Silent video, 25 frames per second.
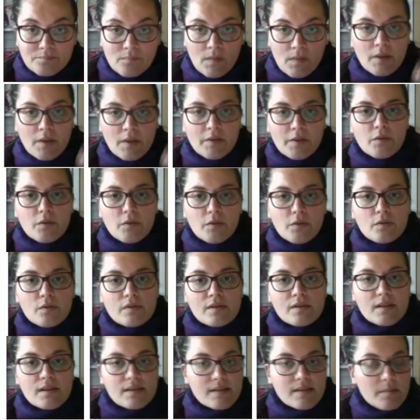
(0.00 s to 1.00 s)

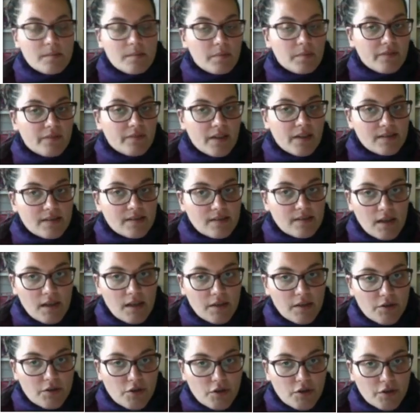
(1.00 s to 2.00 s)
Use a simplified
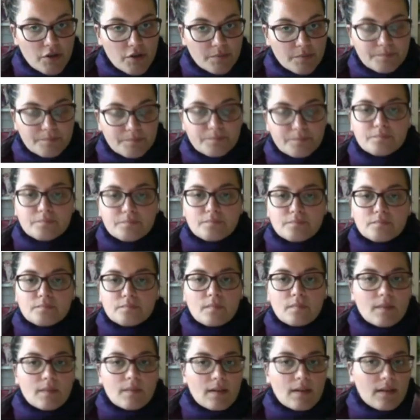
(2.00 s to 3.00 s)
structure.
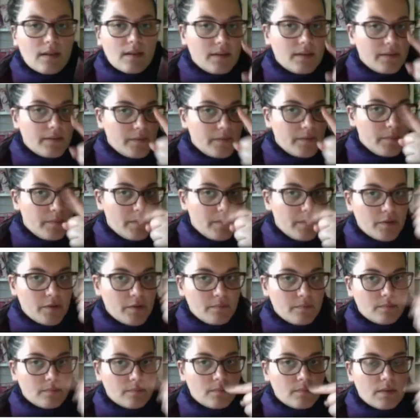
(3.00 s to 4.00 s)
Remember,
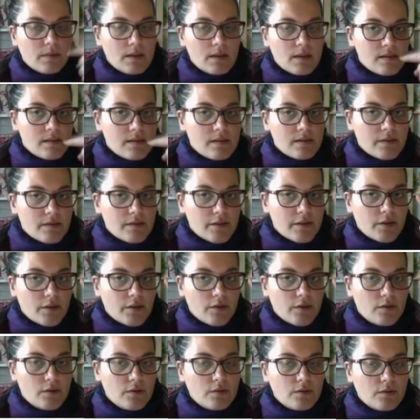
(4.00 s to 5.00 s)

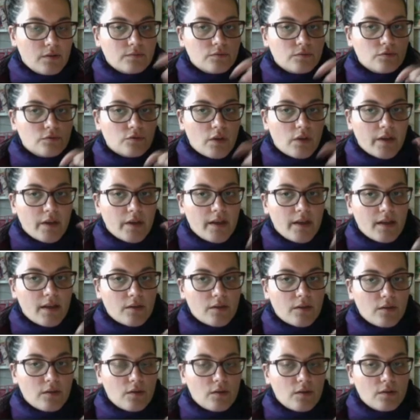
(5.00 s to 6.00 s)
circle,
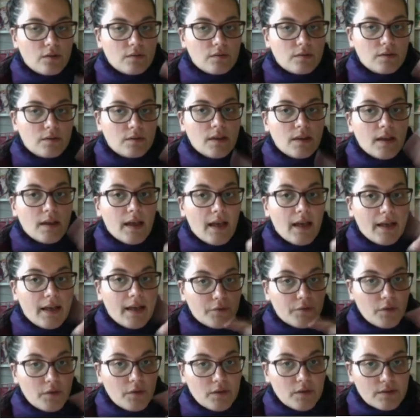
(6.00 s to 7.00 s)
triangle, and
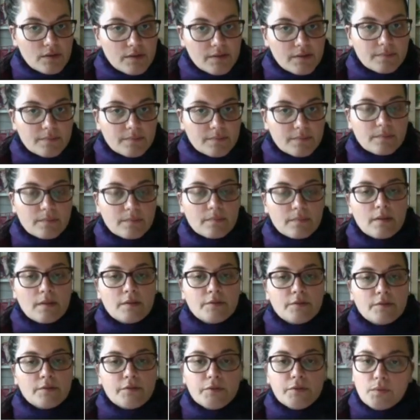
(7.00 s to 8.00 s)
cross.
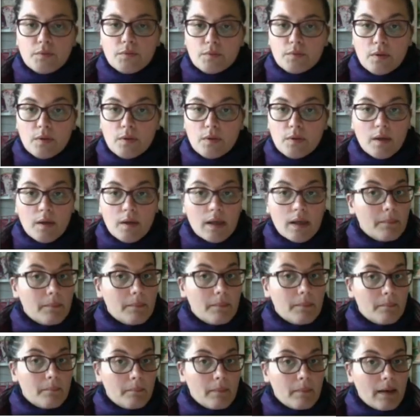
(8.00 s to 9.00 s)
2.
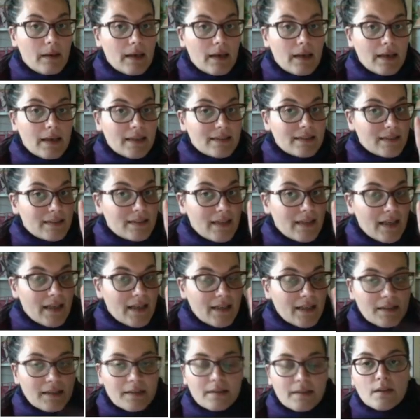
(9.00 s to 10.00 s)
Mind the neck.
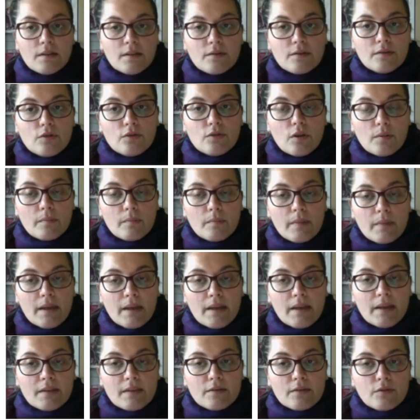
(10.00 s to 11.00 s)
Don't
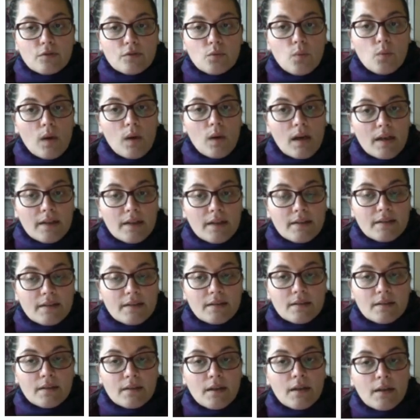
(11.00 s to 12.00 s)
make it too wide.
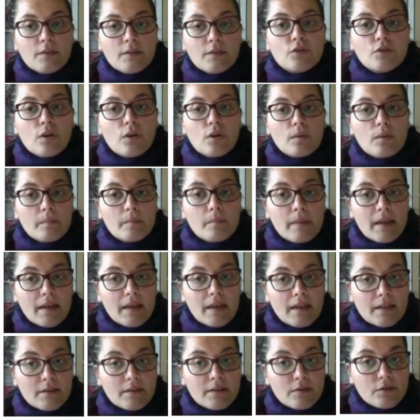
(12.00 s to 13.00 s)
Don't
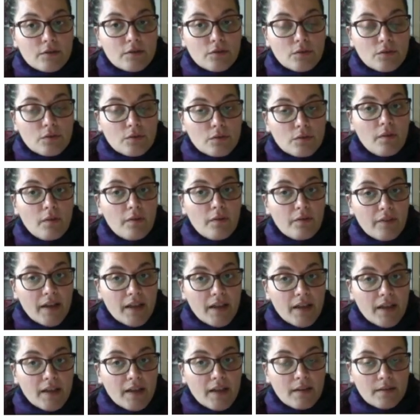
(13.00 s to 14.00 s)
make it too thin.